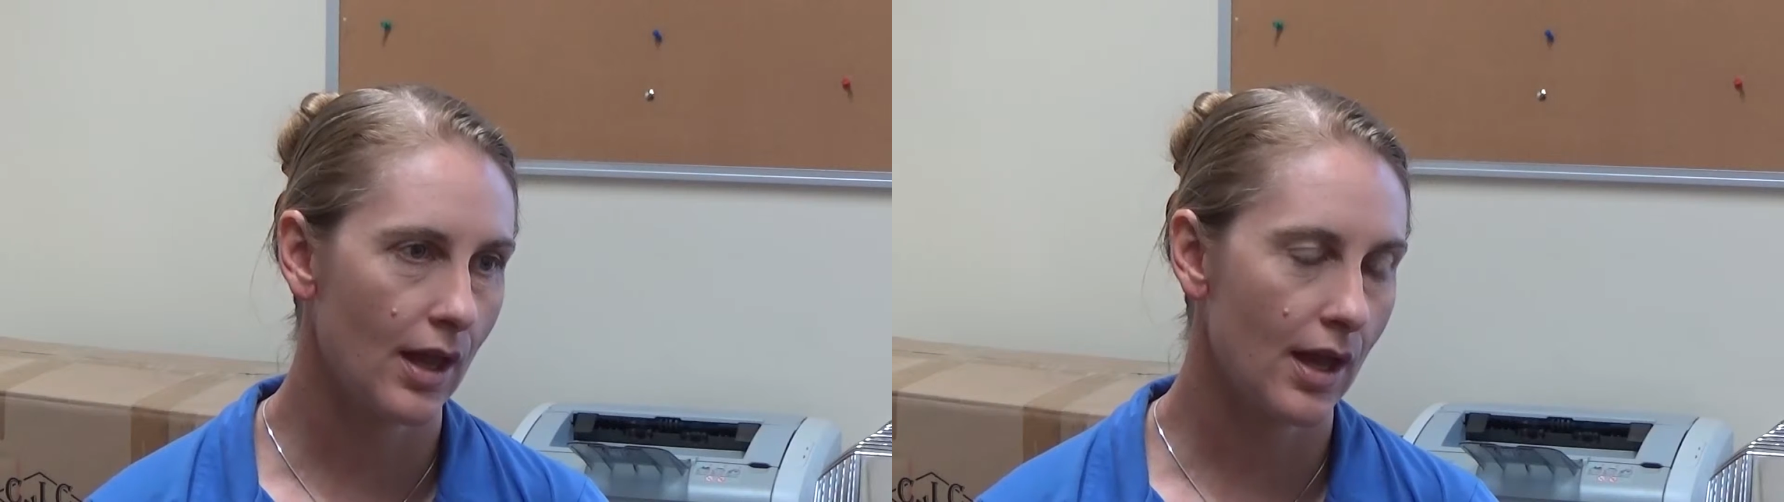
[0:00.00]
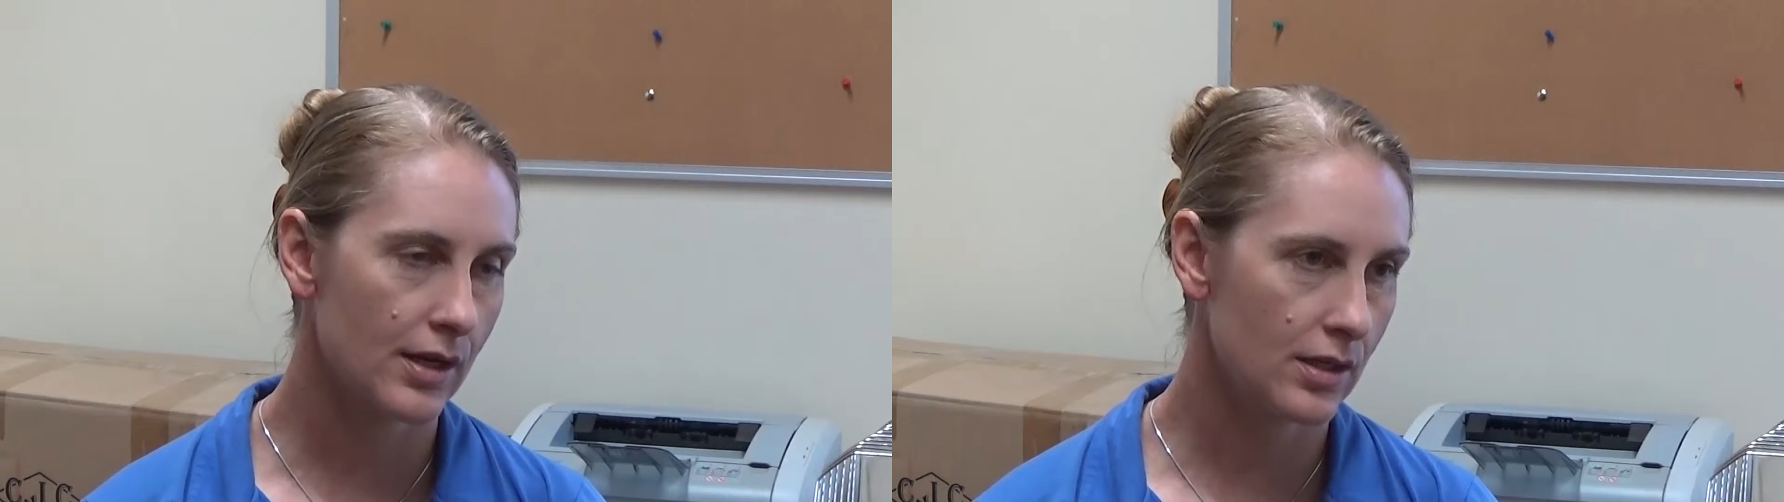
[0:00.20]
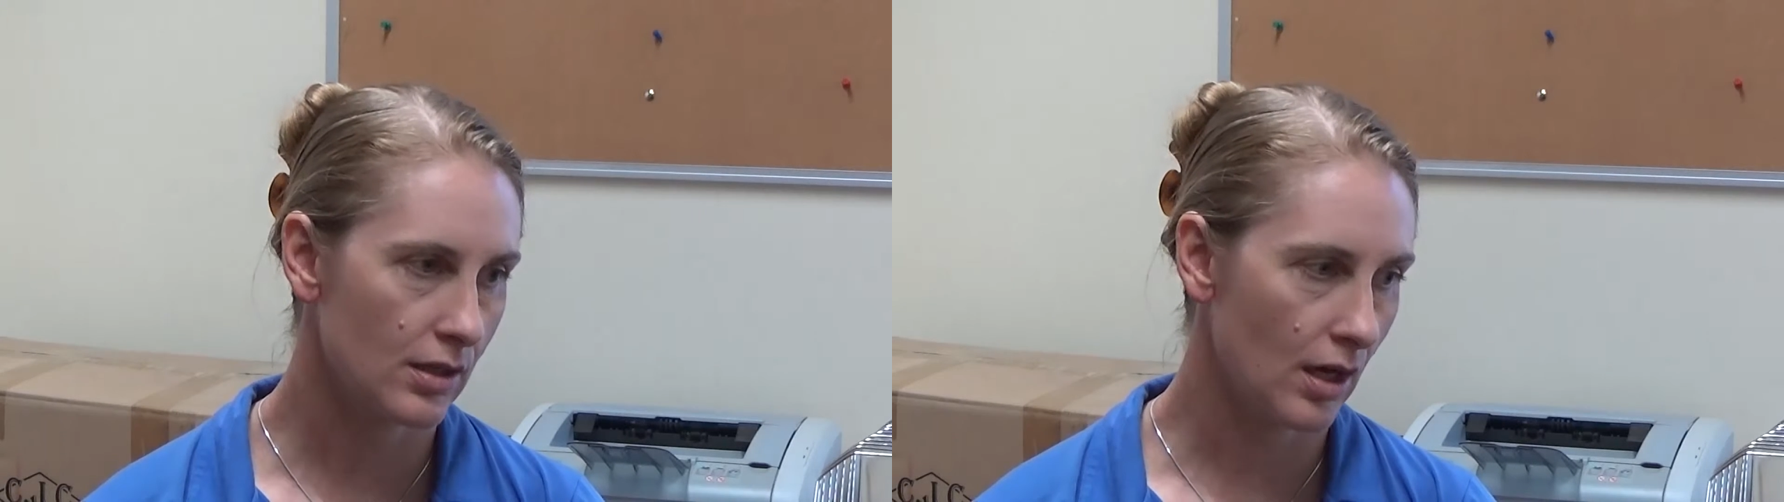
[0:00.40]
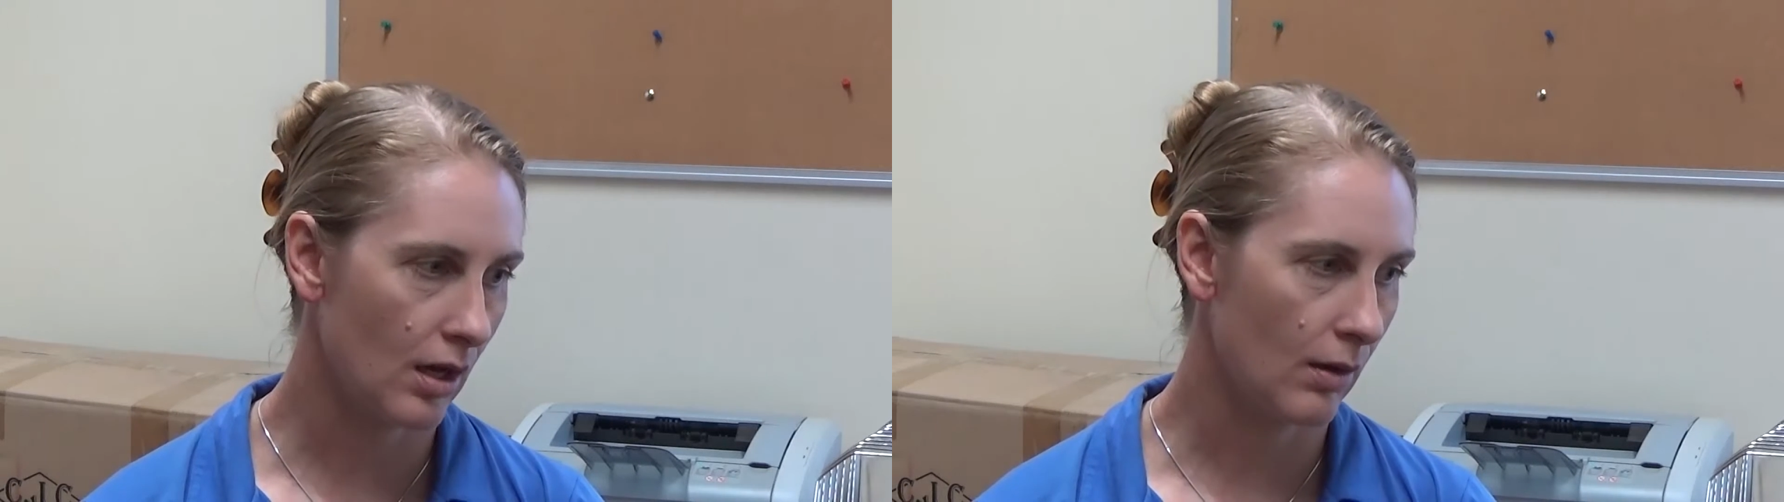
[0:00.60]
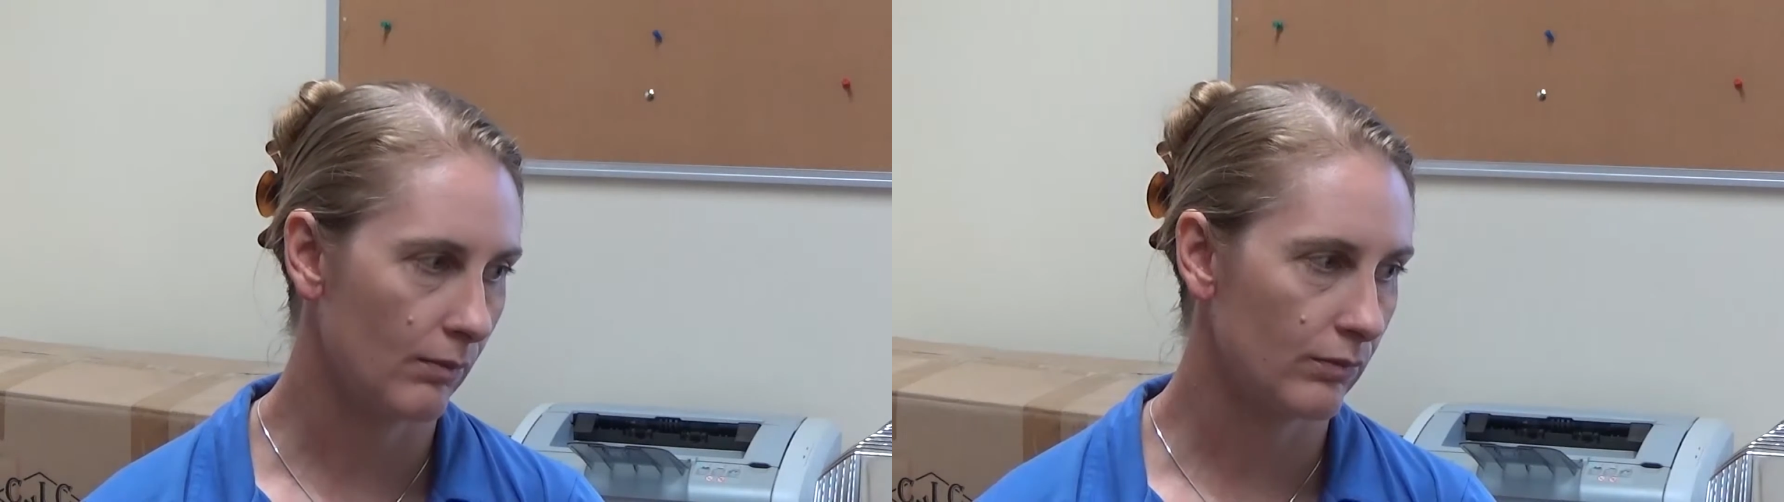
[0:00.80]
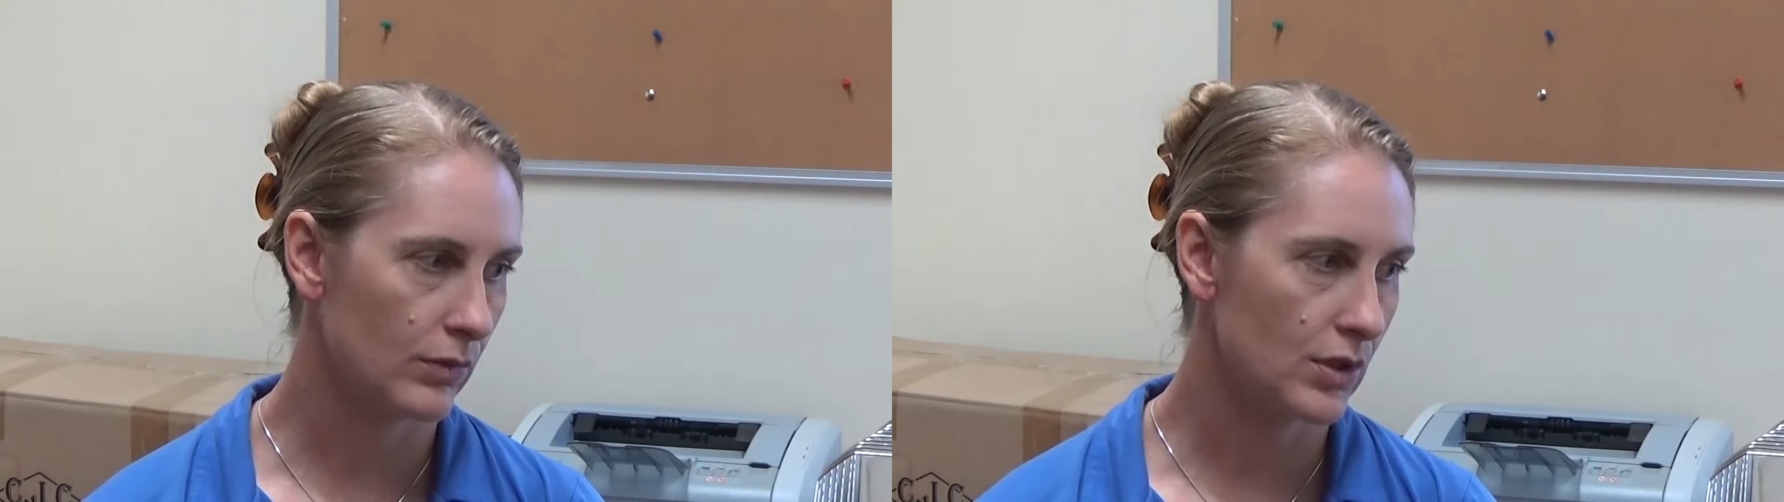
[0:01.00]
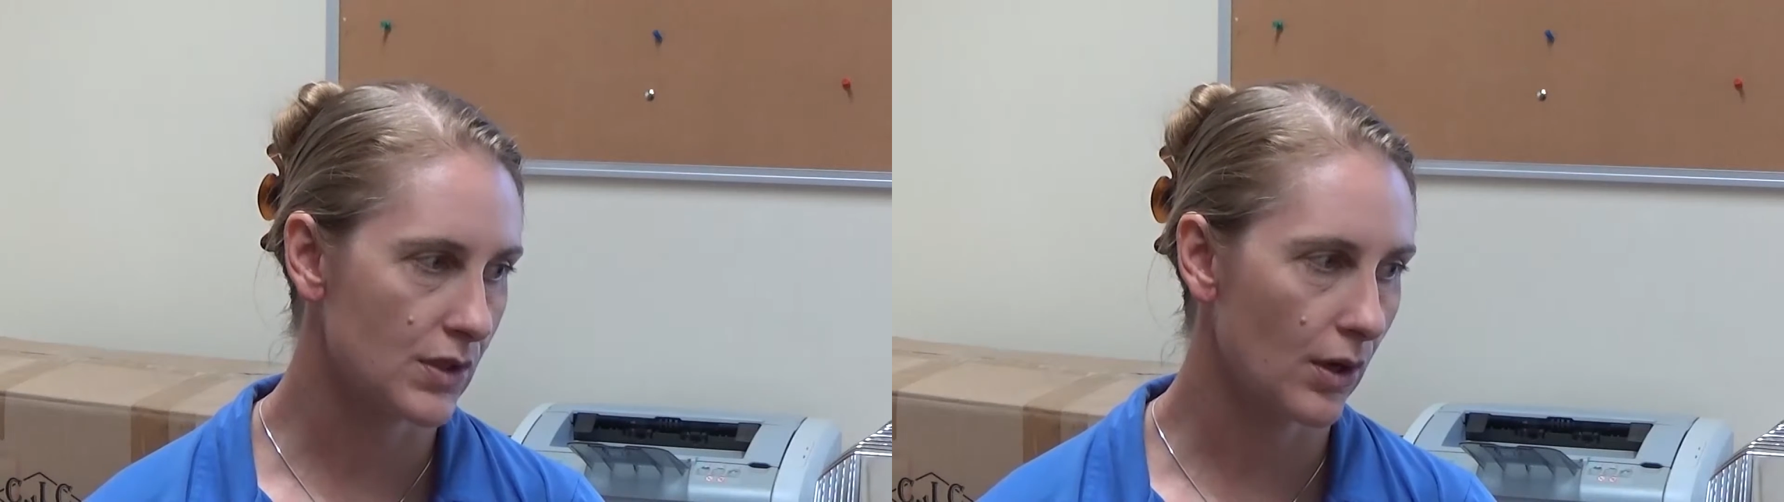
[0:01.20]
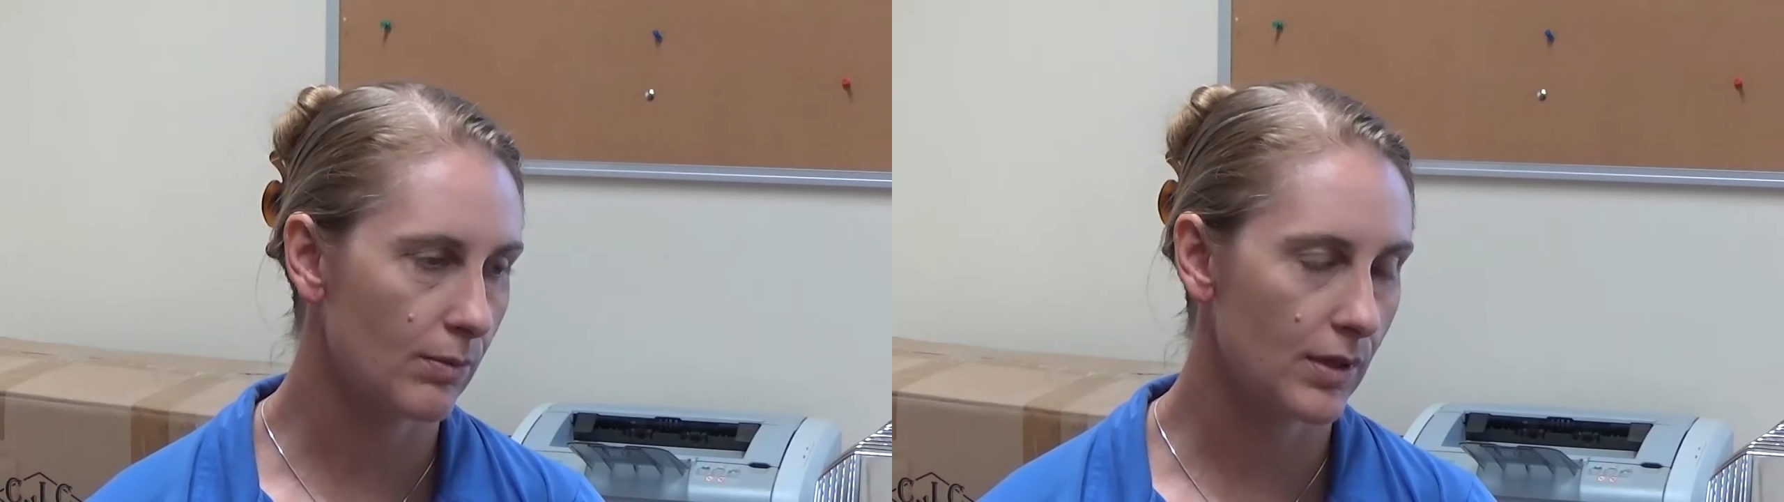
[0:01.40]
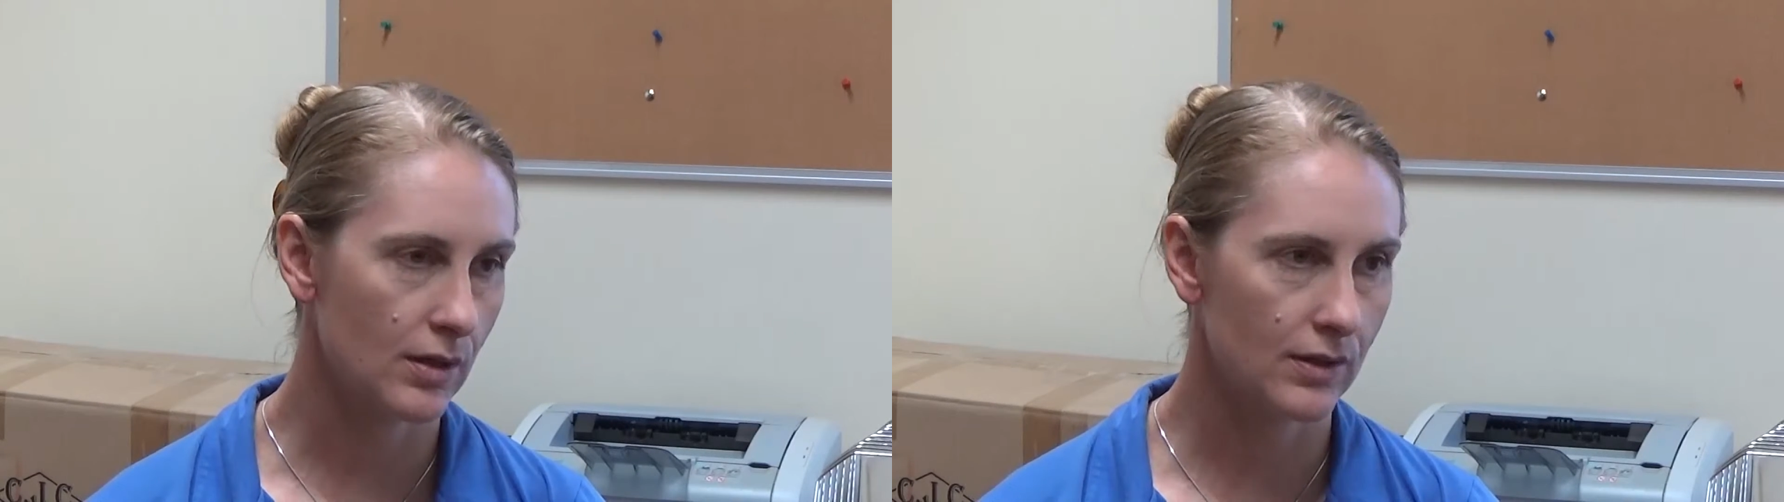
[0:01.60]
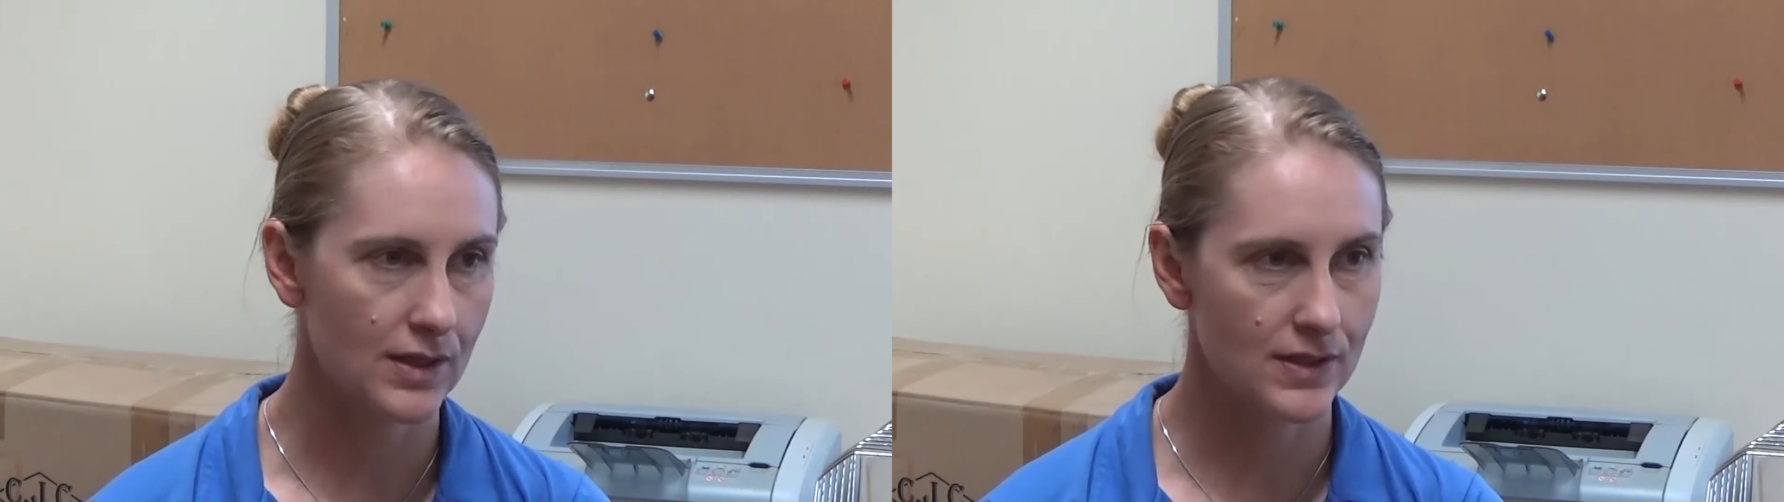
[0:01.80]
out in
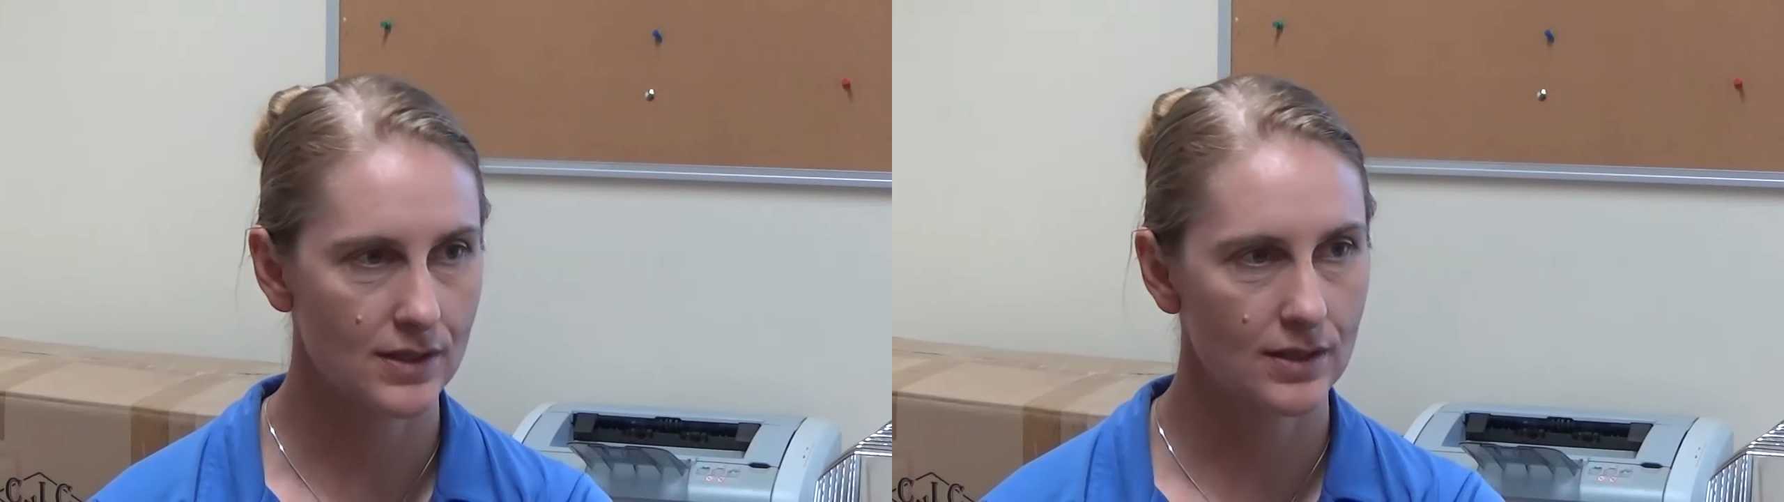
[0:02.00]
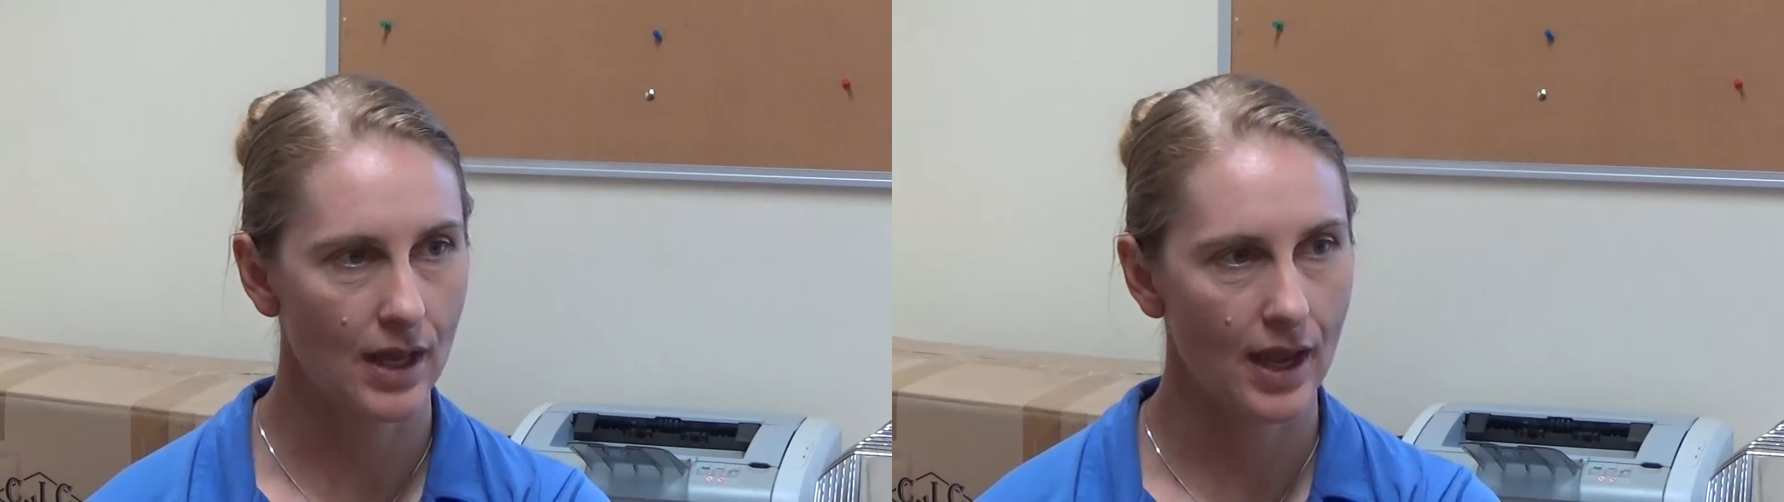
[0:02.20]
Utopia there's